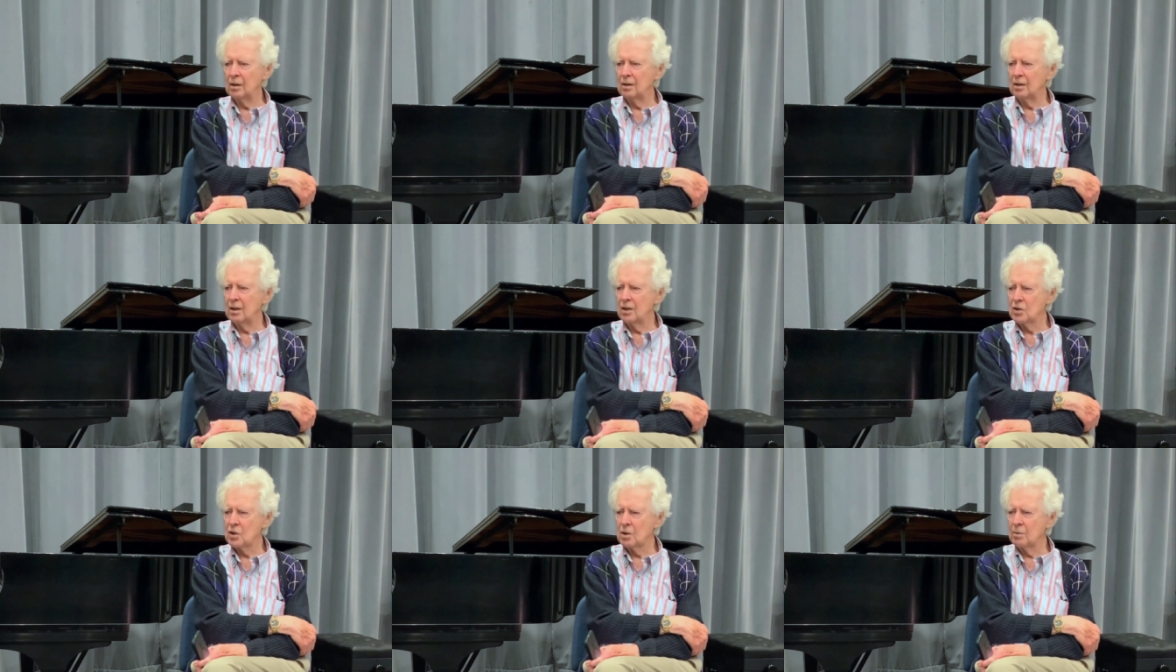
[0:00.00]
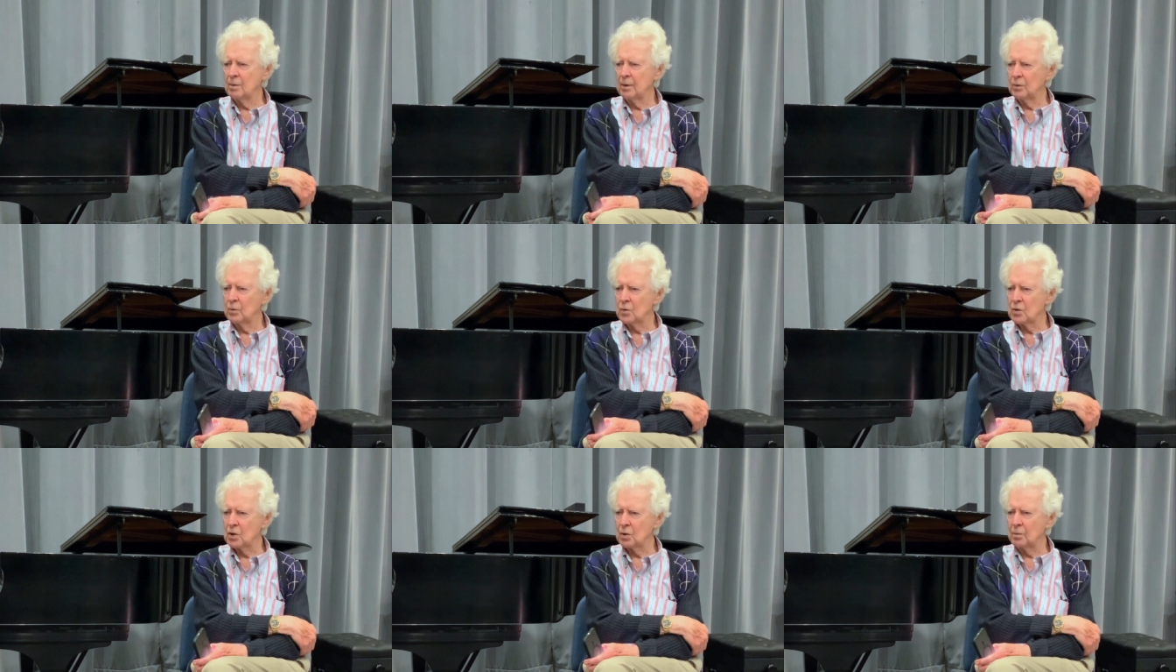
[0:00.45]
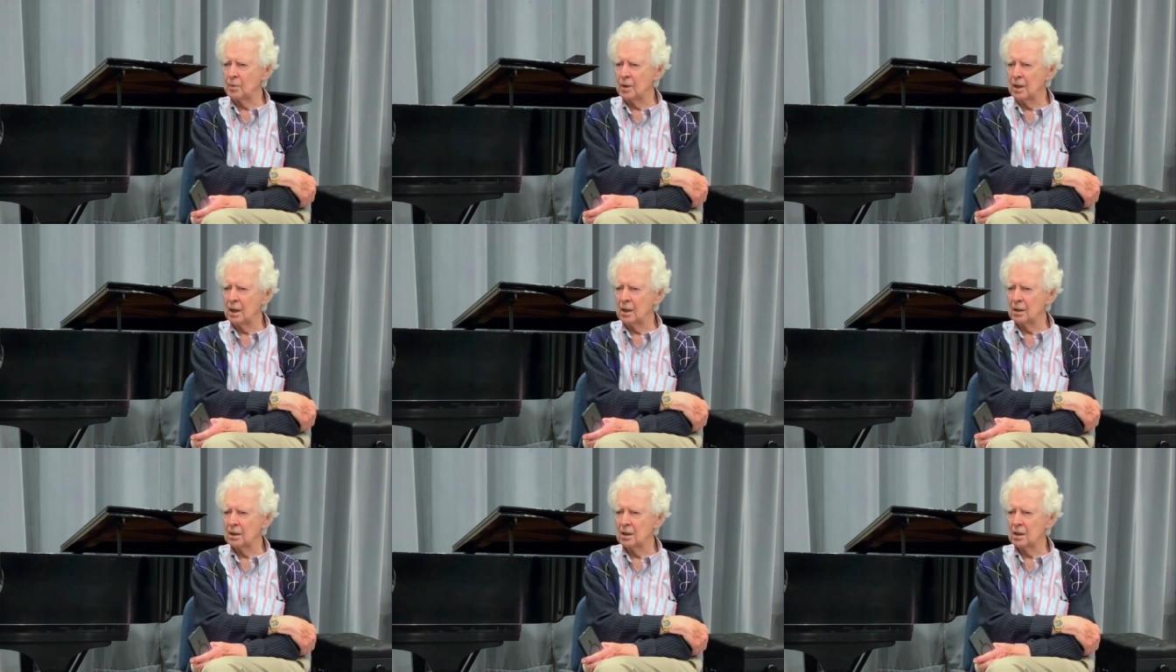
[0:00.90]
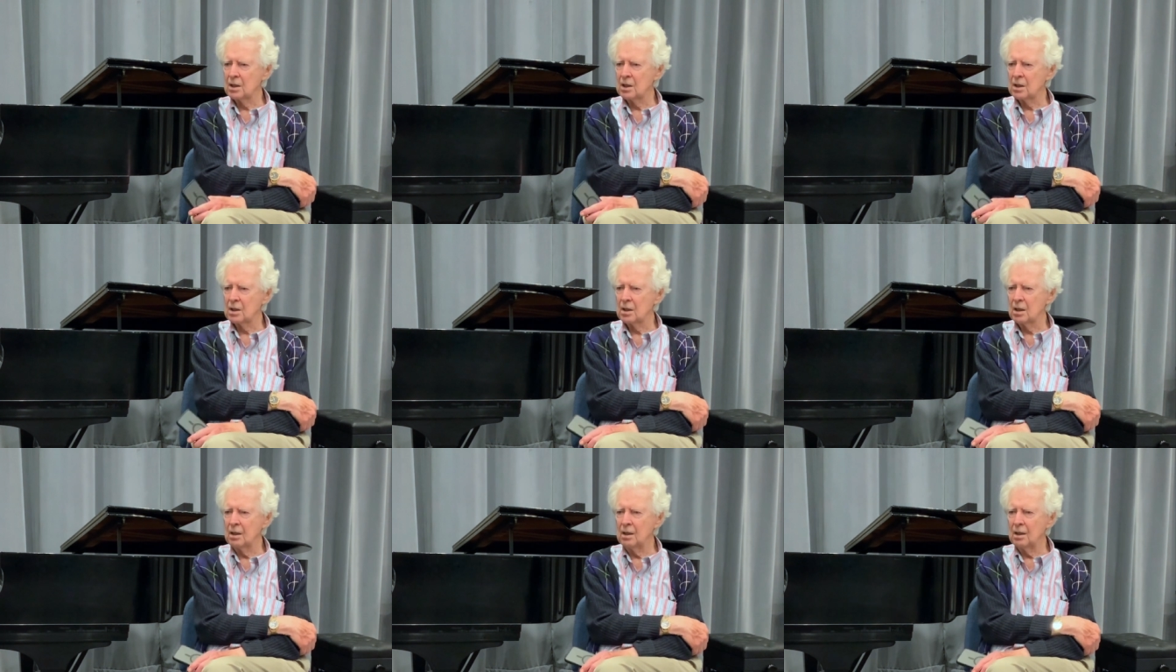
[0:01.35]
Istomin was a
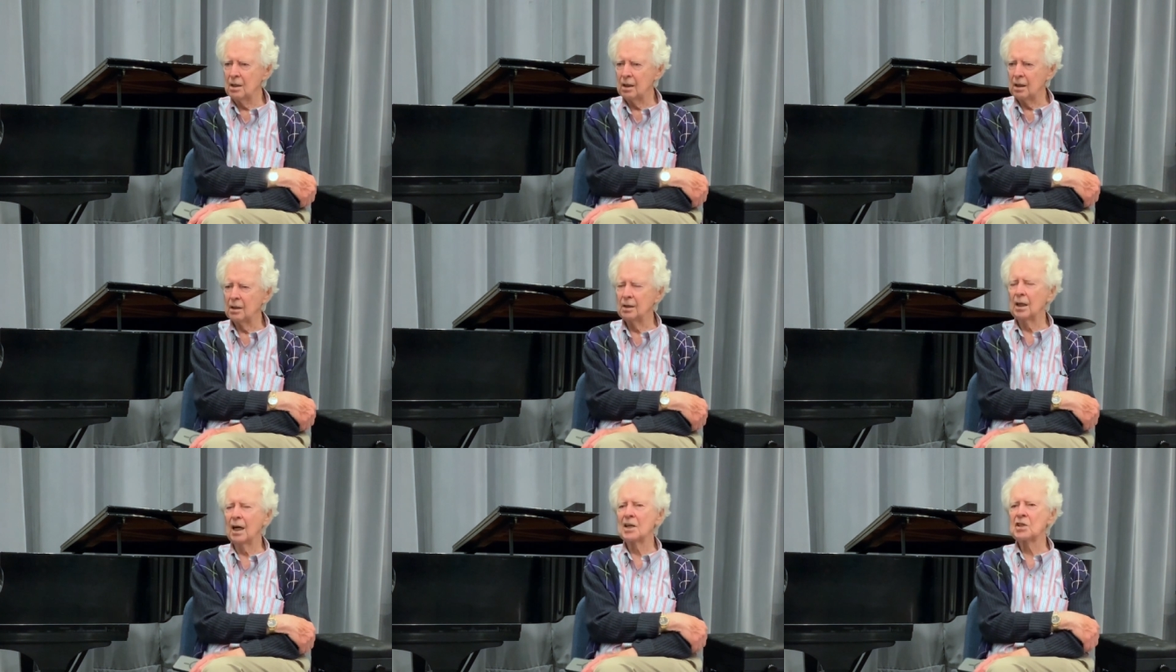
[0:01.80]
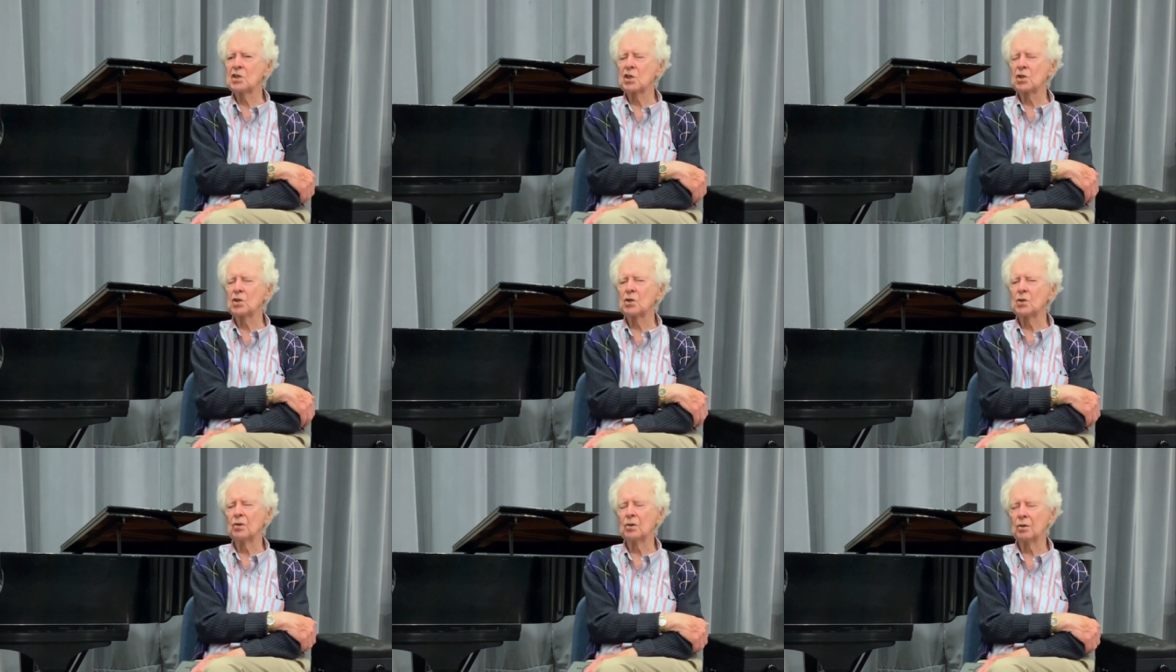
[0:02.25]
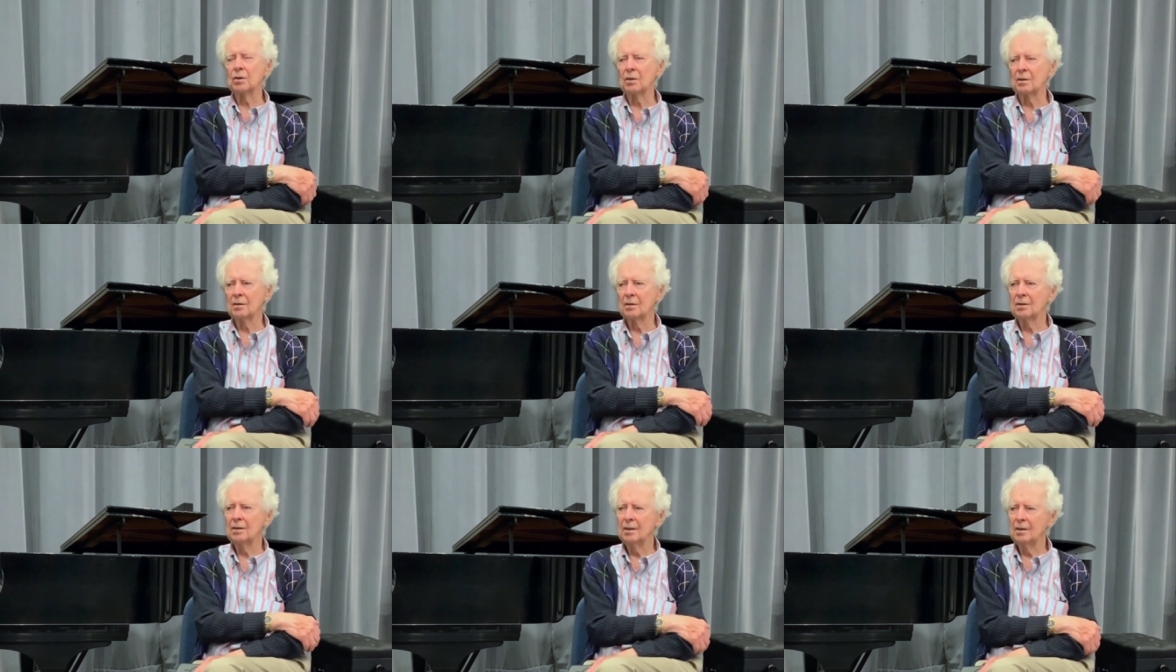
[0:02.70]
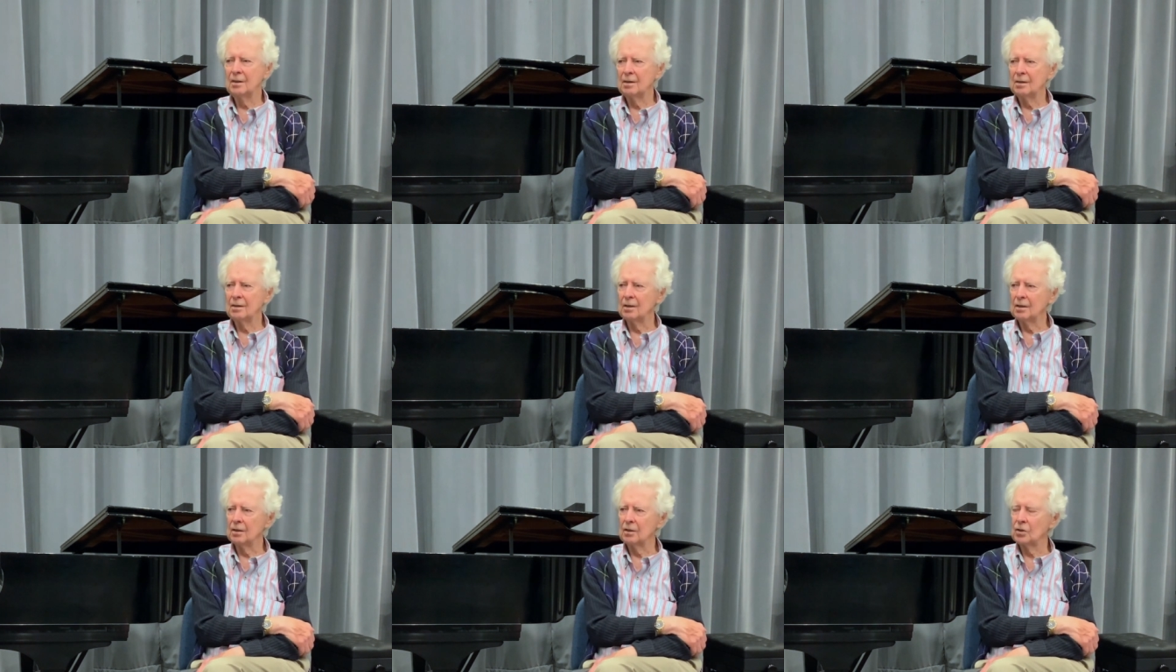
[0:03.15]
pianist, and Isaac Stern
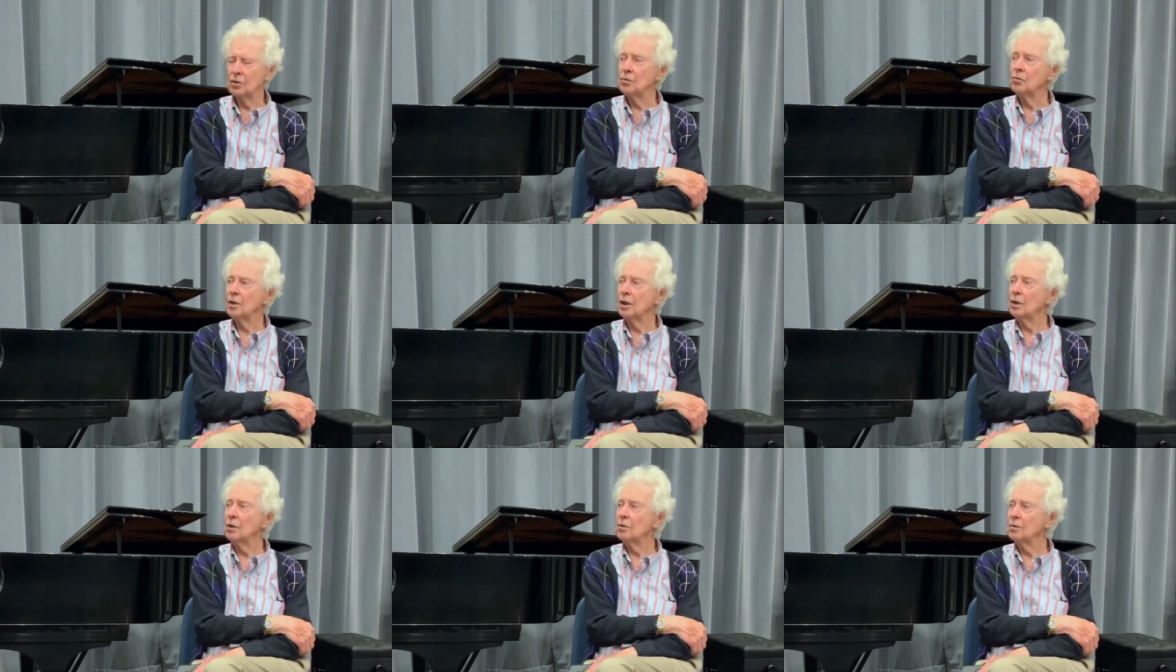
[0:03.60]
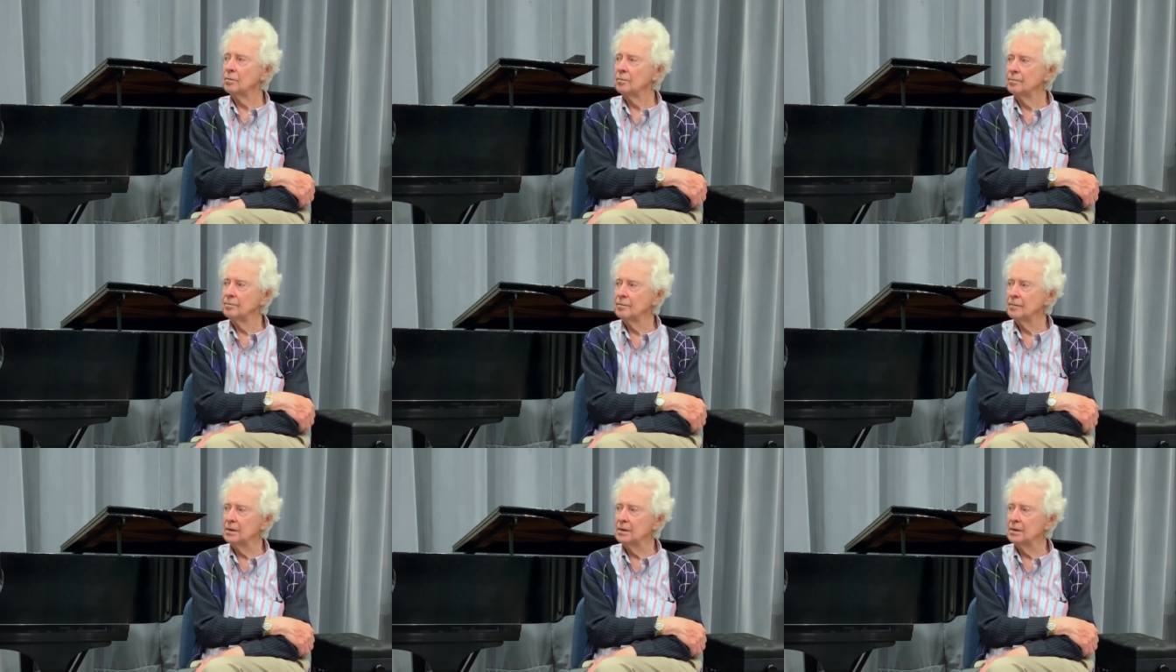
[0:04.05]
trio